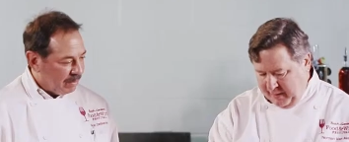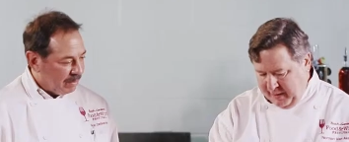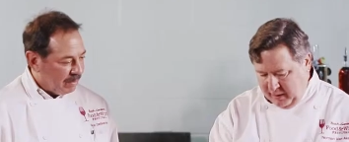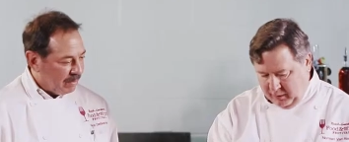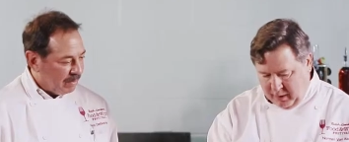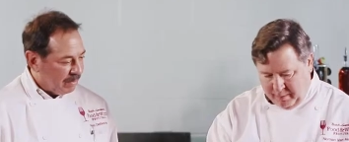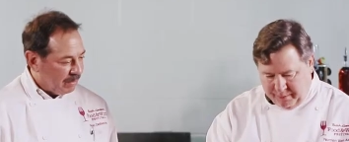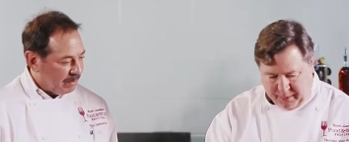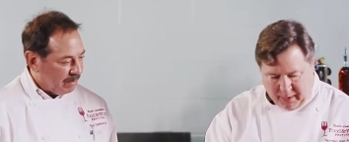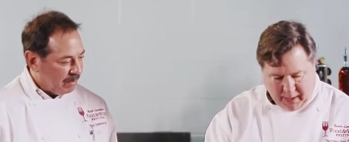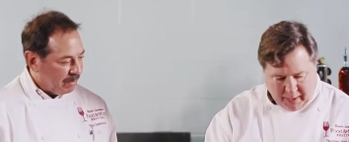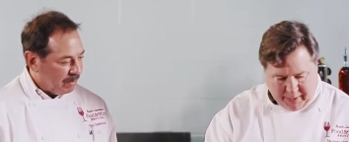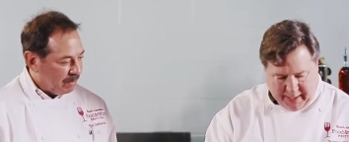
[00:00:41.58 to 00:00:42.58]
Speaker 1: peel them.
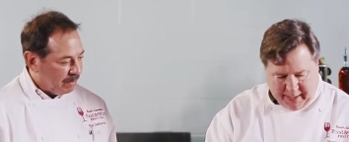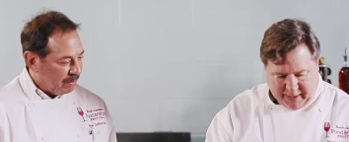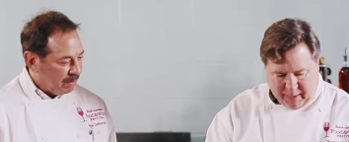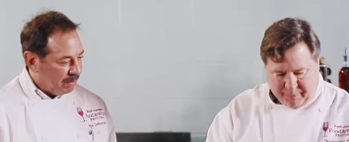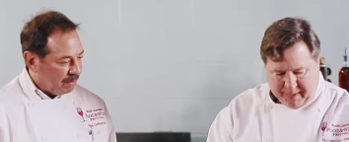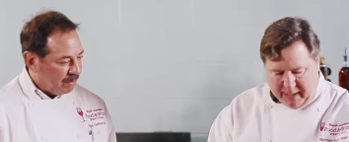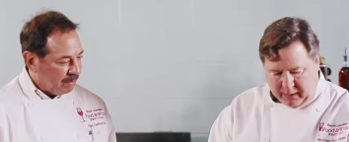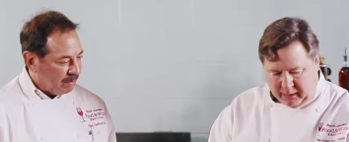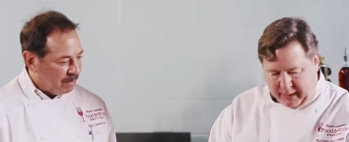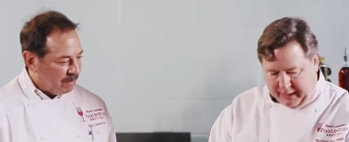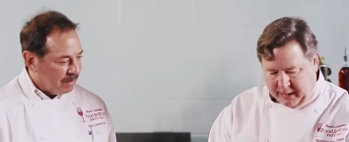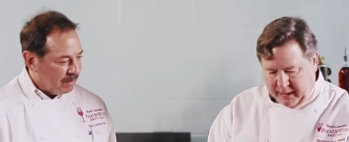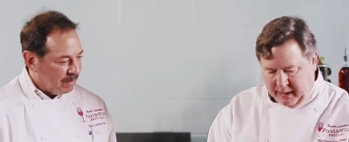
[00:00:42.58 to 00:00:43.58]
They end up being
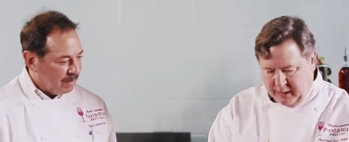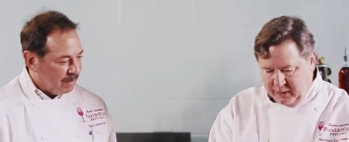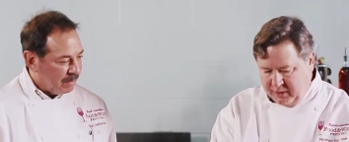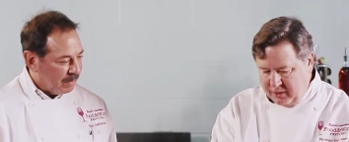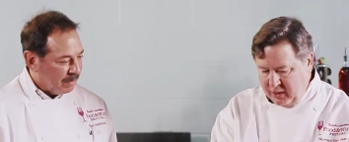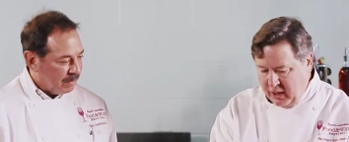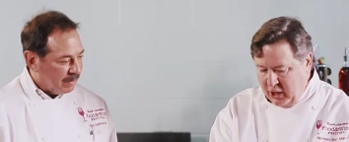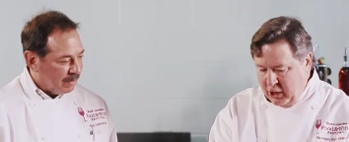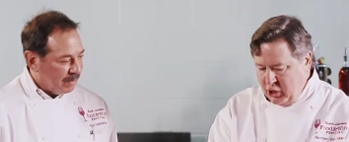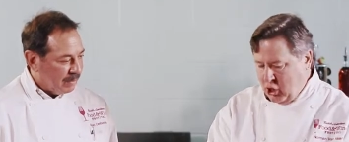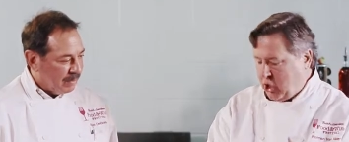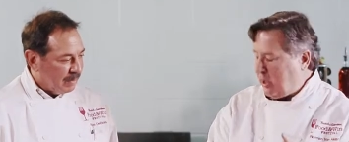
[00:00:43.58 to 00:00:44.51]
like this. You're